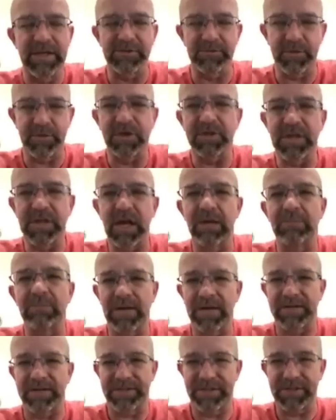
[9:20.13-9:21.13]
is what got
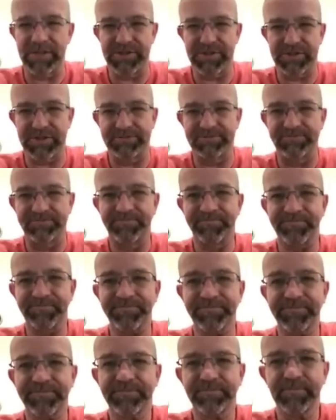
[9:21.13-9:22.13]
my attention.
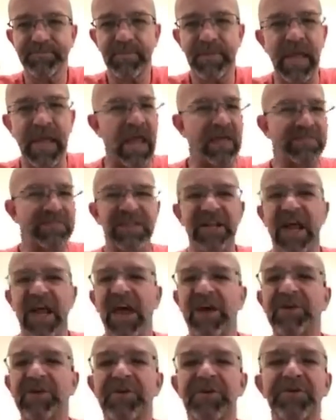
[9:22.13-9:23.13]
And then
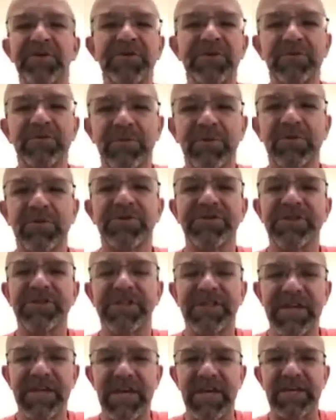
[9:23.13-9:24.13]
I heard the words
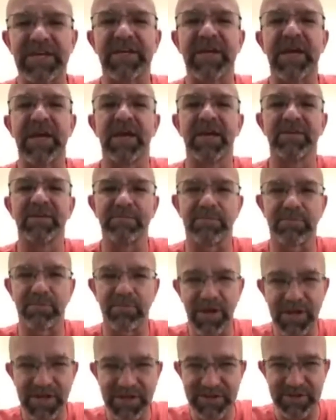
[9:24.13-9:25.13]
again,
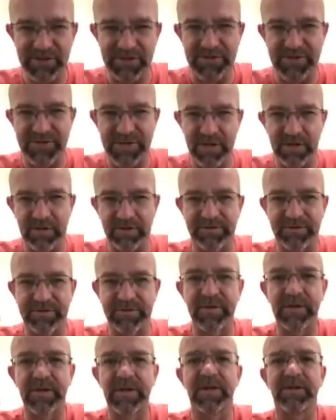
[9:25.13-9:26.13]
brace
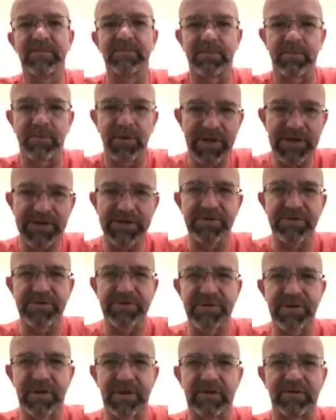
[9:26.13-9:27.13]
yourself, brace
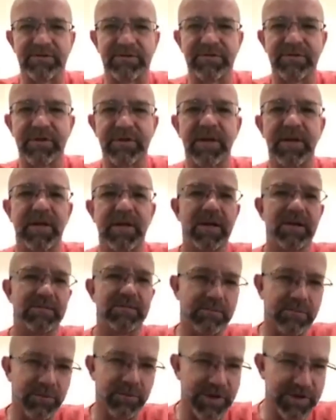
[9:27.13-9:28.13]
yourself,
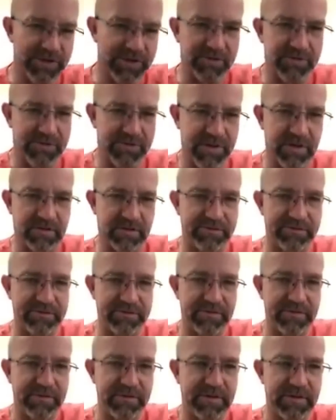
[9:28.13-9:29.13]
brace yourself.
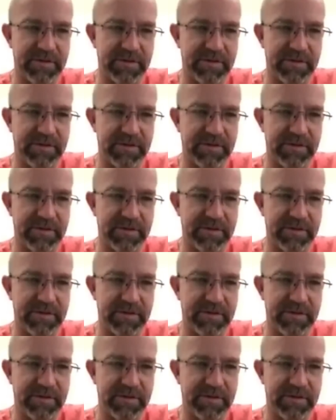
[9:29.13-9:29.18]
